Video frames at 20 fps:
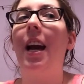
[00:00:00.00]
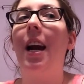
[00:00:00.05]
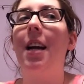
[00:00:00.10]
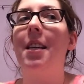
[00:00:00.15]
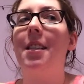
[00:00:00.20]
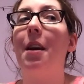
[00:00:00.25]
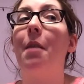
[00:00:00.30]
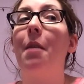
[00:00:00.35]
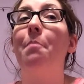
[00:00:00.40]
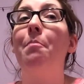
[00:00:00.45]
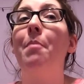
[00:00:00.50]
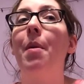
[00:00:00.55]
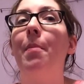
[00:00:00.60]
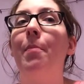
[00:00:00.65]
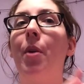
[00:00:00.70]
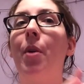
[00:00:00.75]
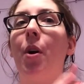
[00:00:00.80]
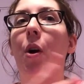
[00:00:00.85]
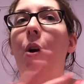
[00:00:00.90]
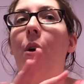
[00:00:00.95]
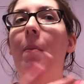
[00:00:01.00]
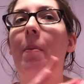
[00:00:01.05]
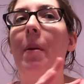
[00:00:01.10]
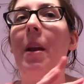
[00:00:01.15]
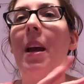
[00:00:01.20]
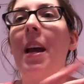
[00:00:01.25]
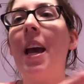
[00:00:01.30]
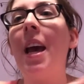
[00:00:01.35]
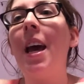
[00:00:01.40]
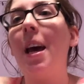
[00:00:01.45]
because I remember
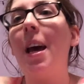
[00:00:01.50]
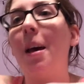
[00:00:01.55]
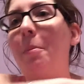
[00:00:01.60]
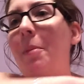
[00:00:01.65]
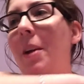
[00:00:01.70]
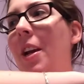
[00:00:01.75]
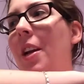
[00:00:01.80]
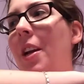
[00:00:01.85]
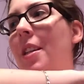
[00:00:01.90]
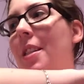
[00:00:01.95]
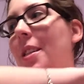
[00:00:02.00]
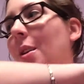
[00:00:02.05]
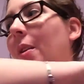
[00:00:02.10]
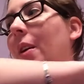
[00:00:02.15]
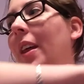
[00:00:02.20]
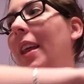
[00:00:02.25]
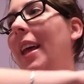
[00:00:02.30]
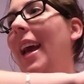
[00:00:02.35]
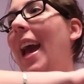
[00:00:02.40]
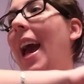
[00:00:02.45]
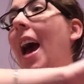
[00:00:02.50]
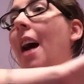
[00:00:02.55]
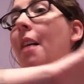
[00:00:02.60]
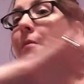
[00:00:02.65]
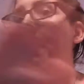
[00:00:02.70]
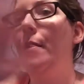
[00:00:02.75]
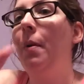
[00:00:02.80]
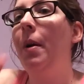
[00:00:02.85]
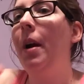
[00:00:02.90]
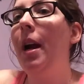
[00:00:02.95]
opening it and peanuts going like
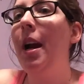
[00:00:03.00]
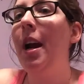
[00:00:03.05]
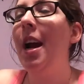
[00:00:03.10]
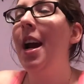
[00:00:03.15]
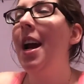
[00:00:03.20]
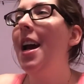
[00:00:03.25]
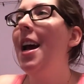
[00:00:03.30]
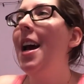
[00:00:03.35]
everywhere,